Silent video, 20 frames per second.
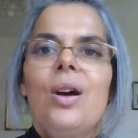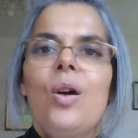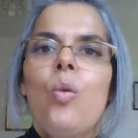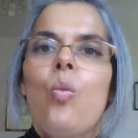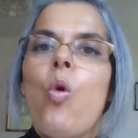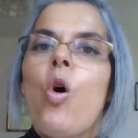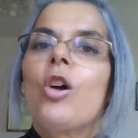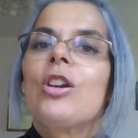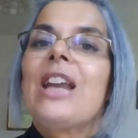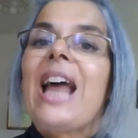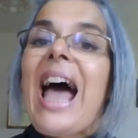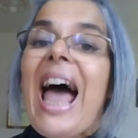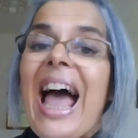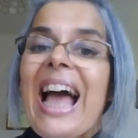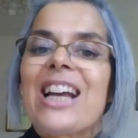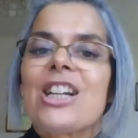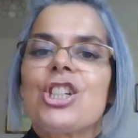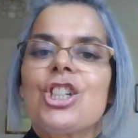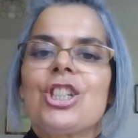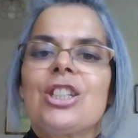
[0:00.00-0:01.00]
one
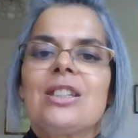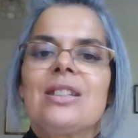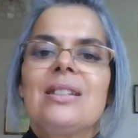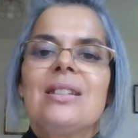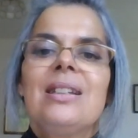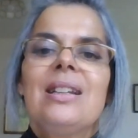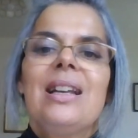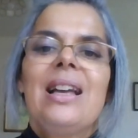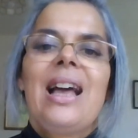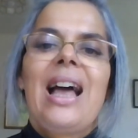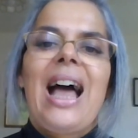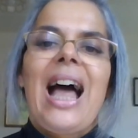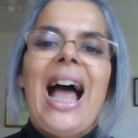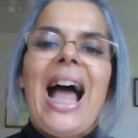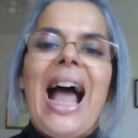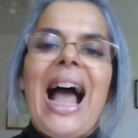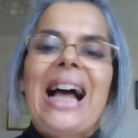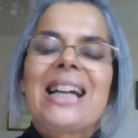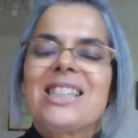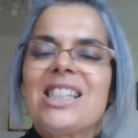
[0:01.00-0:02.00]
action
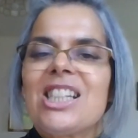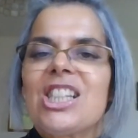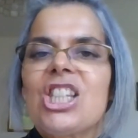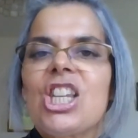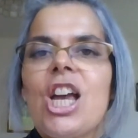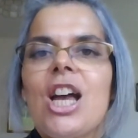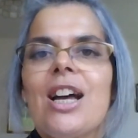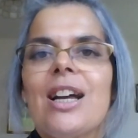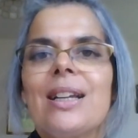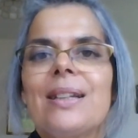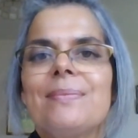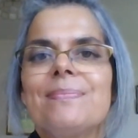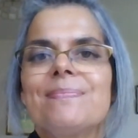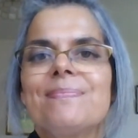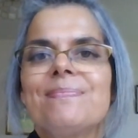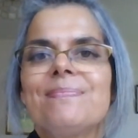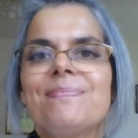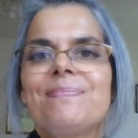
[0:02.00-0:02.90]
at a time.